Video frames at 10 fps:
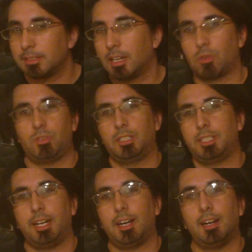He's got
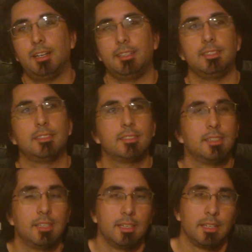orange hair and he's,
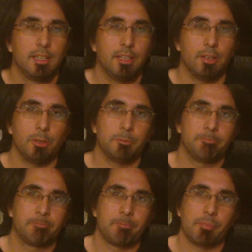you know,
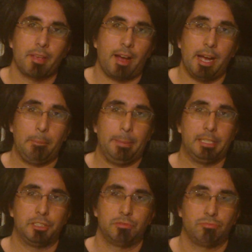
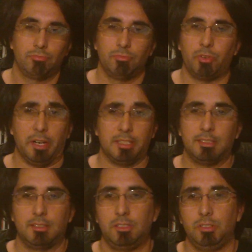high-pitched
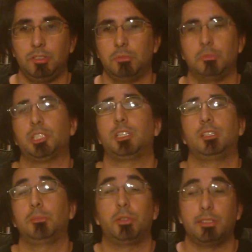voice due to
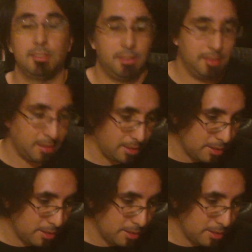mercury poisoning.